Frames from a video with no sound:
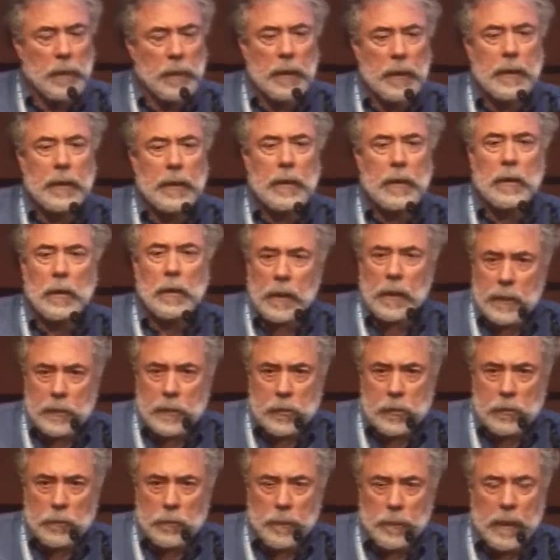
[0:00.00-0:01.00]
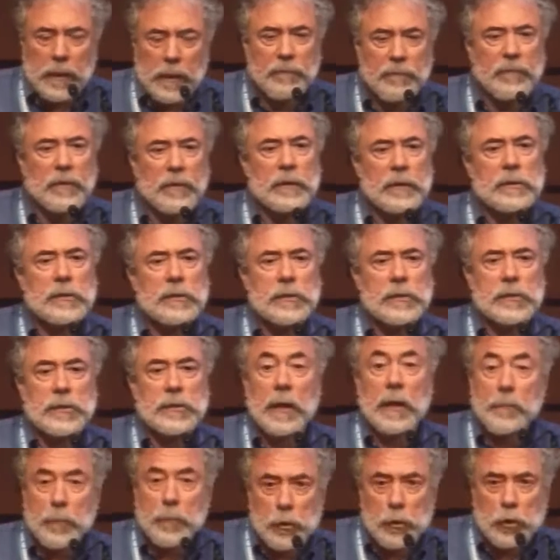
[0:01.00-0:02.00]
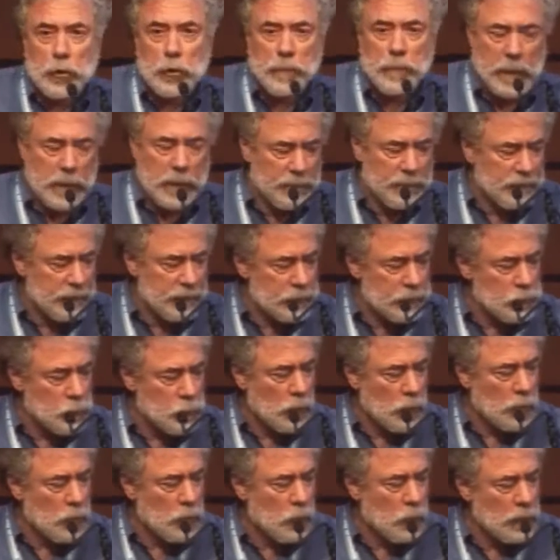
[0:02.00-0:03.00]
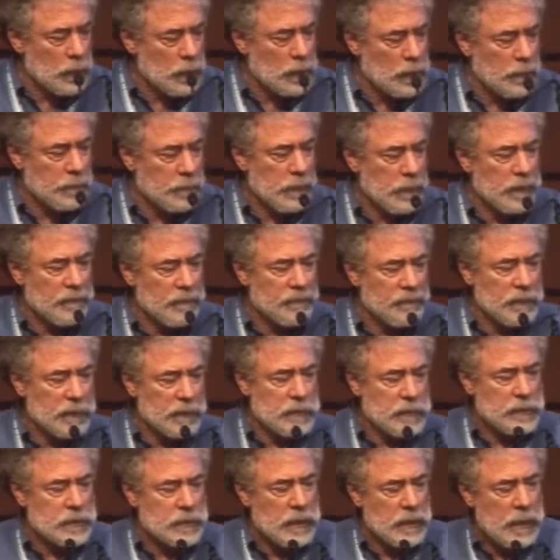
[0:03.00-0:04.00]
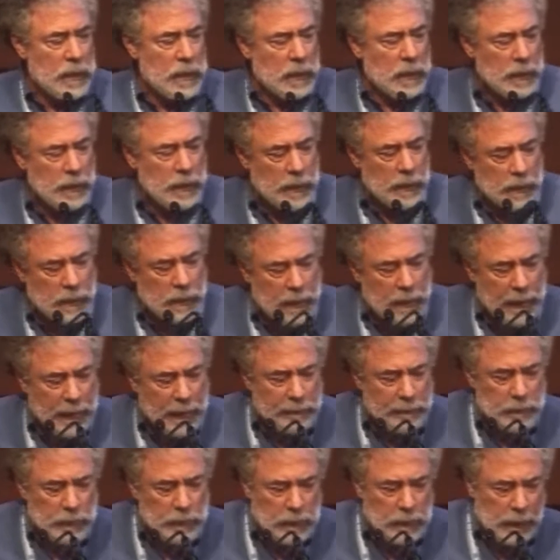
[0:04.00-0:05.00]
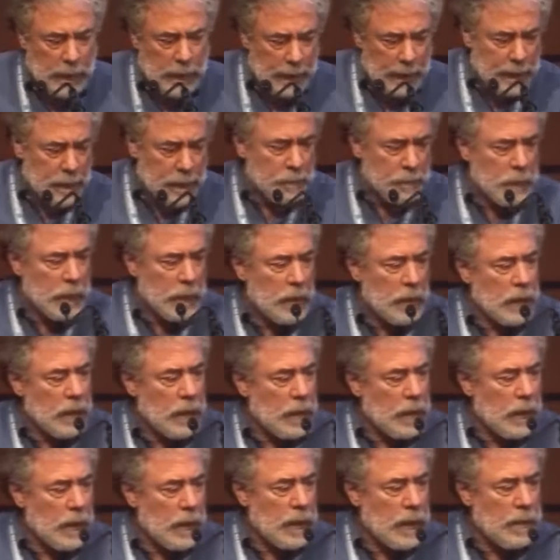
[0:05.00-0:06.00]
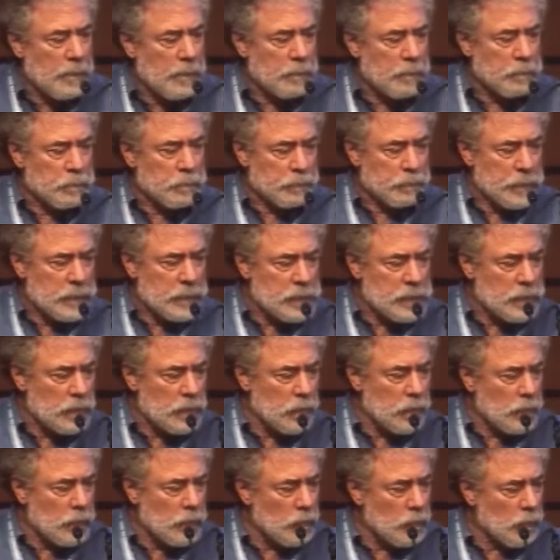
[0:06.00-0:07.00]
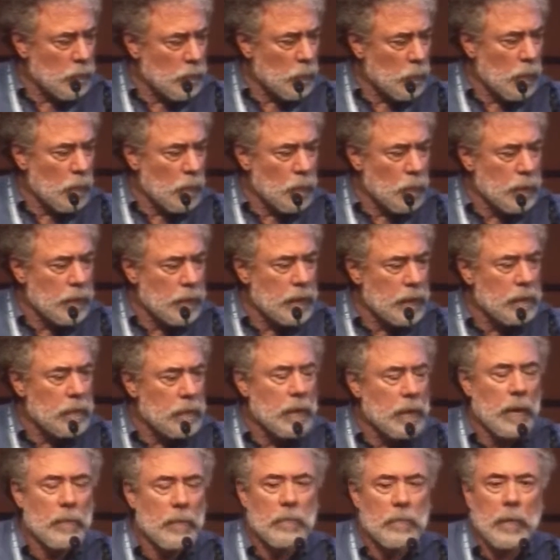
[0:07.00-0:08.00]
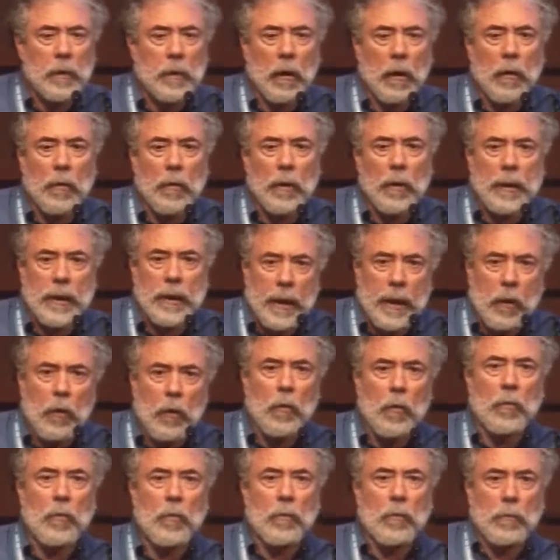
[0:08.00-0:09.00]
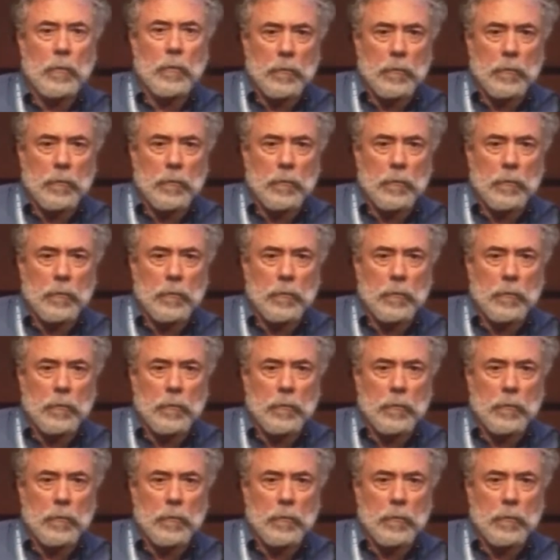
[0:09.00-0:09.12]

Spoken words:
ecological benefits, temperature benefits, water quality benefits, and the like. So what we are now